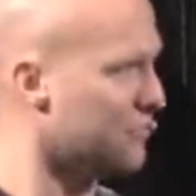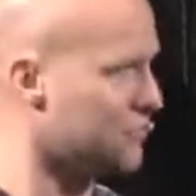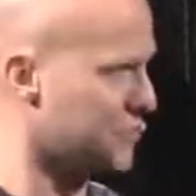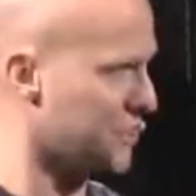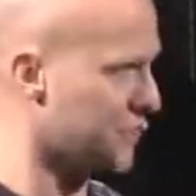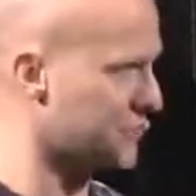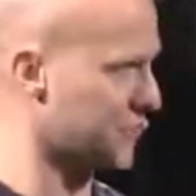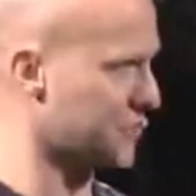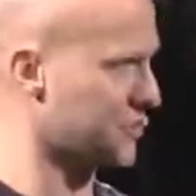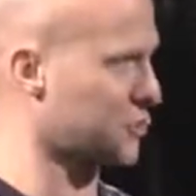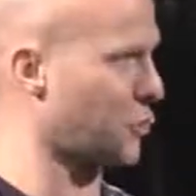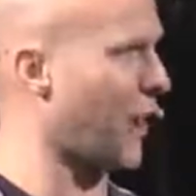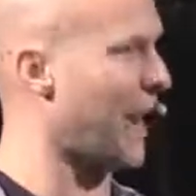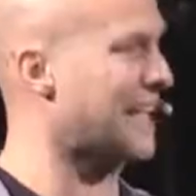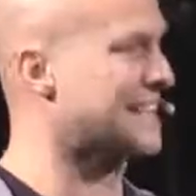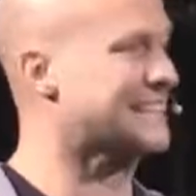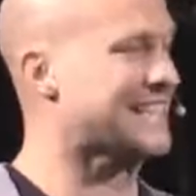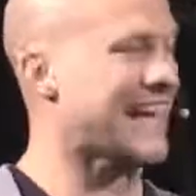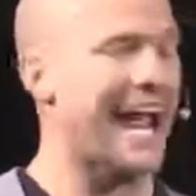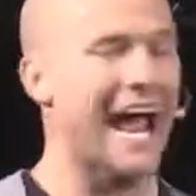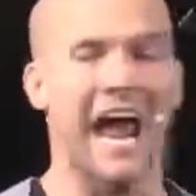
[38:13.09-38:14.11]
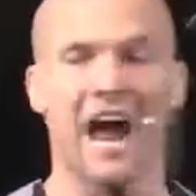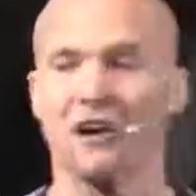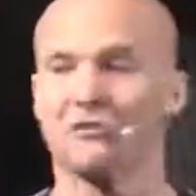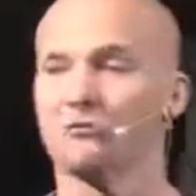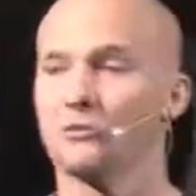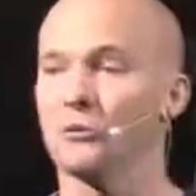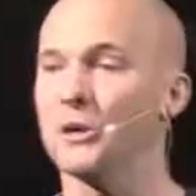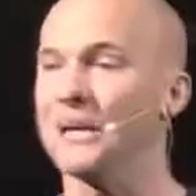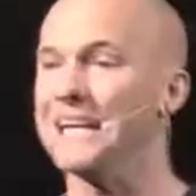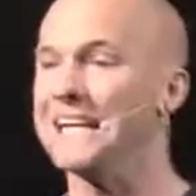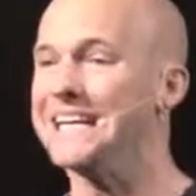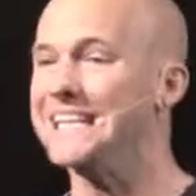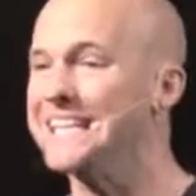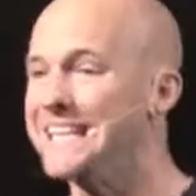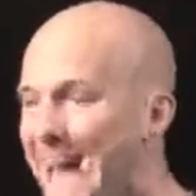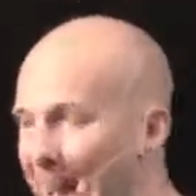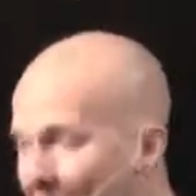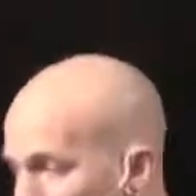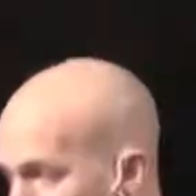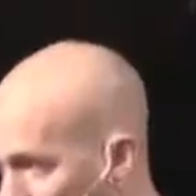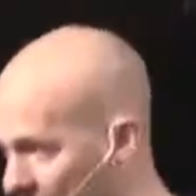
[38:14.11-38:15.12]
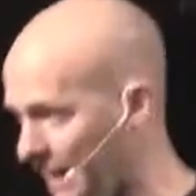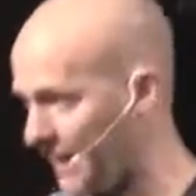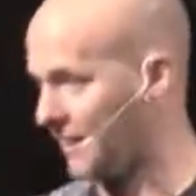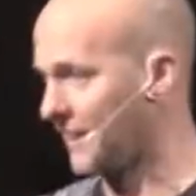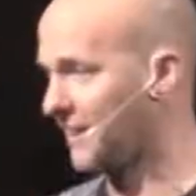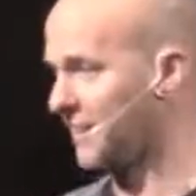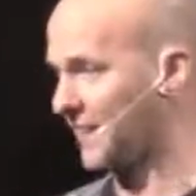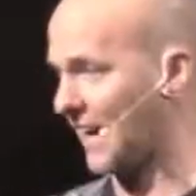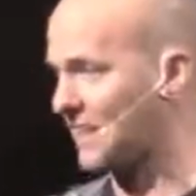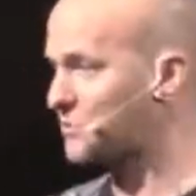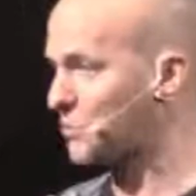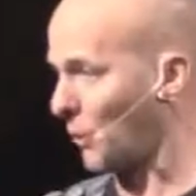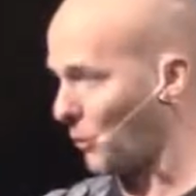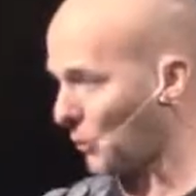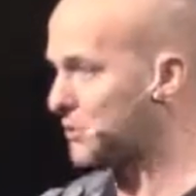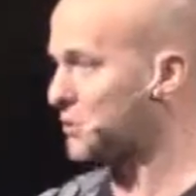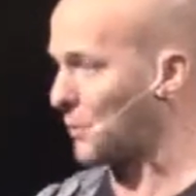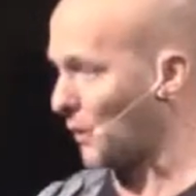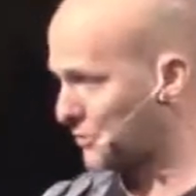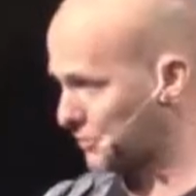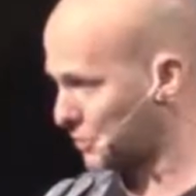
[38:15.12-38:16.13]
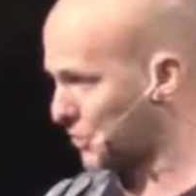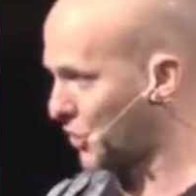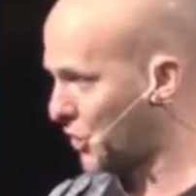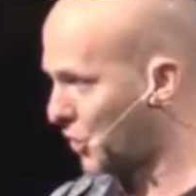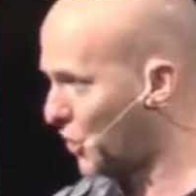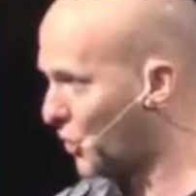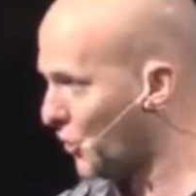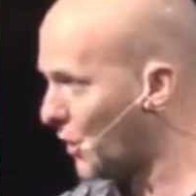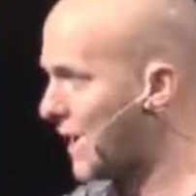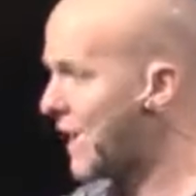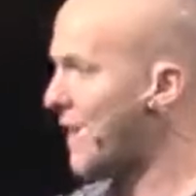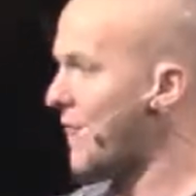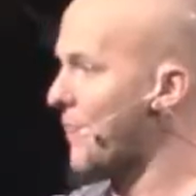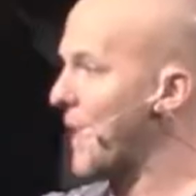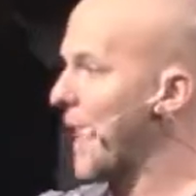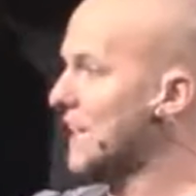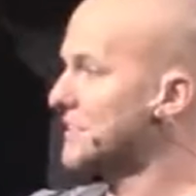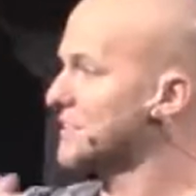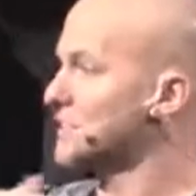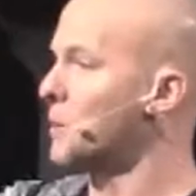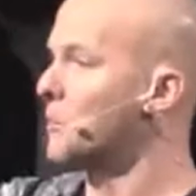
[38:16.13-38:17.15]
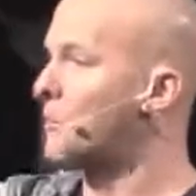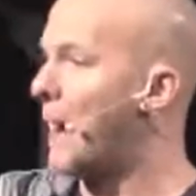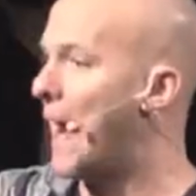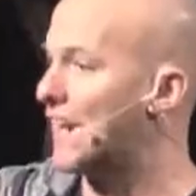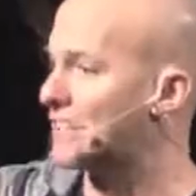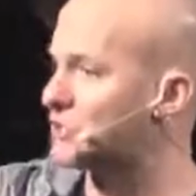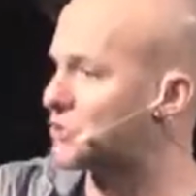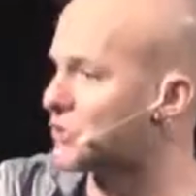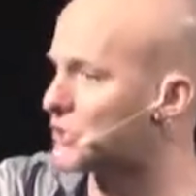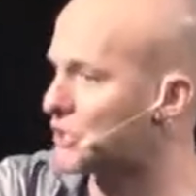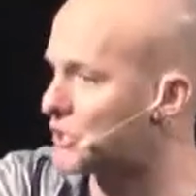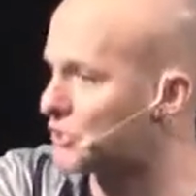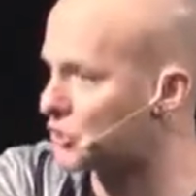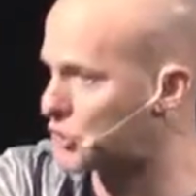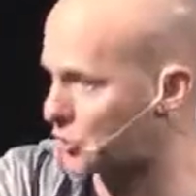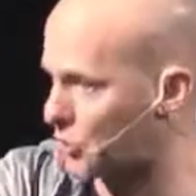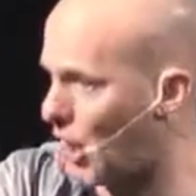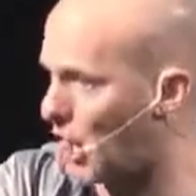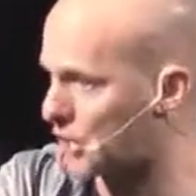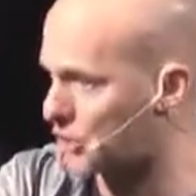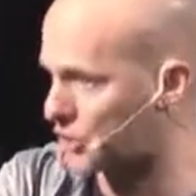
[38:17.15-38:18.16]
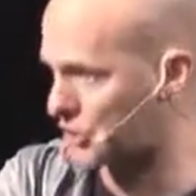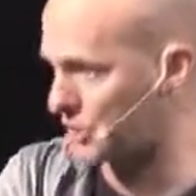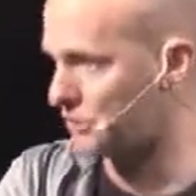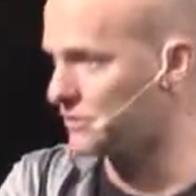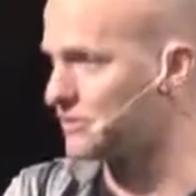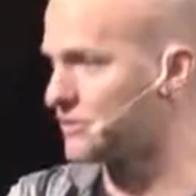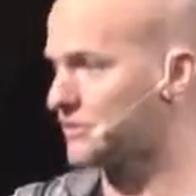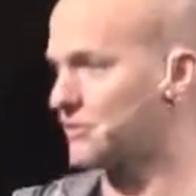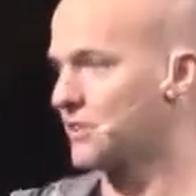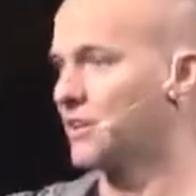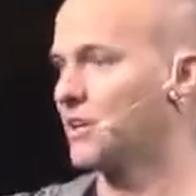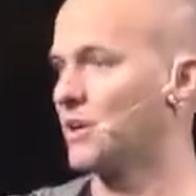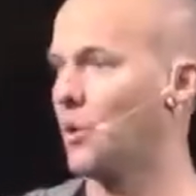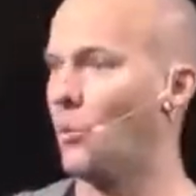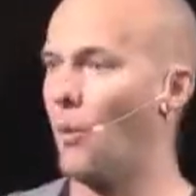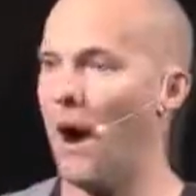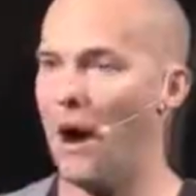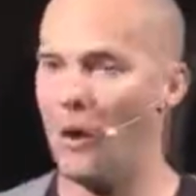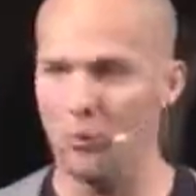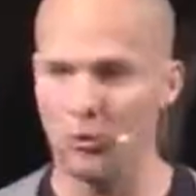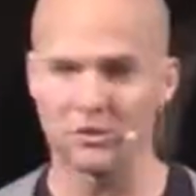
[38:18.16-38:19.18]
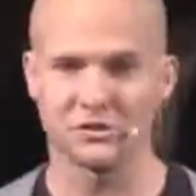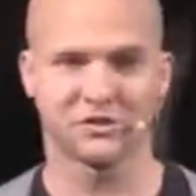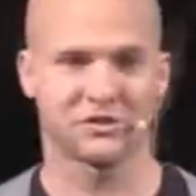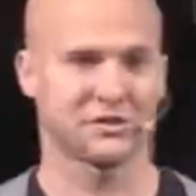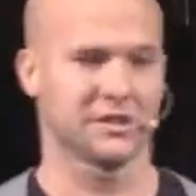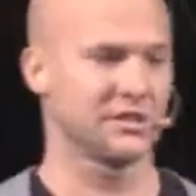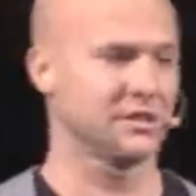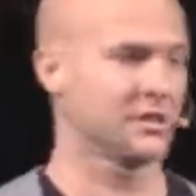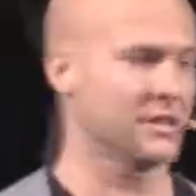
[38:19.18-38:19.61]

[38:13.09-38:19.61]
Jesus Christ every day. That's what we're supposed to do. That's the master's instructions while we're still